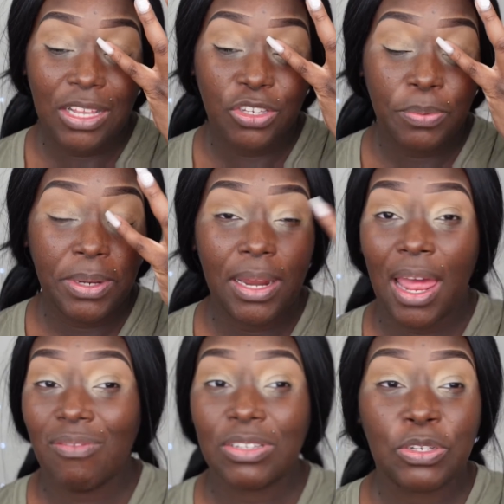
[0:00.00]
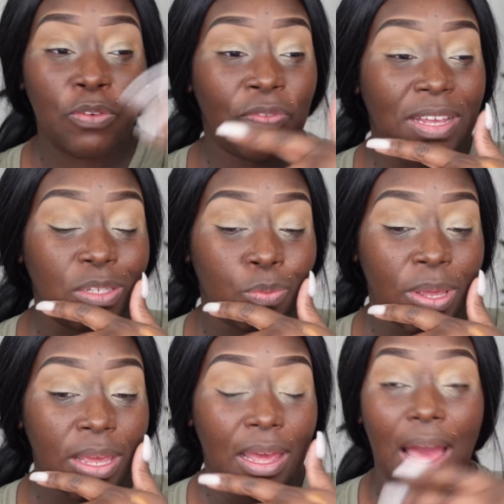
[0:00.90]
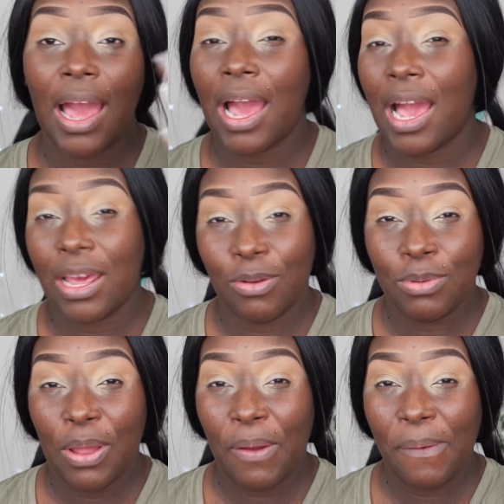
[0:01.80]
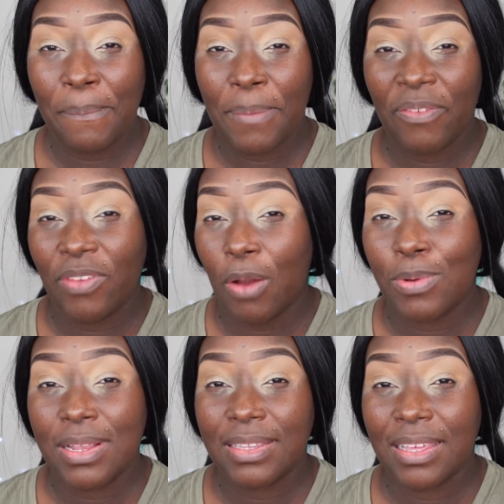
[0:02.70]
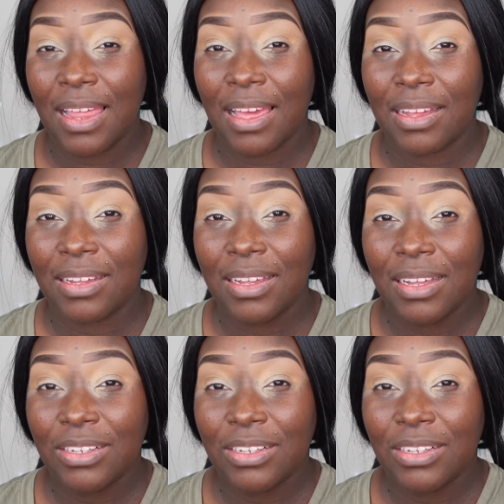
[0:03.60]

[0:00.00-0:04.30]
Do we need to have a Too Faced week? I don't know if y'all want to see that.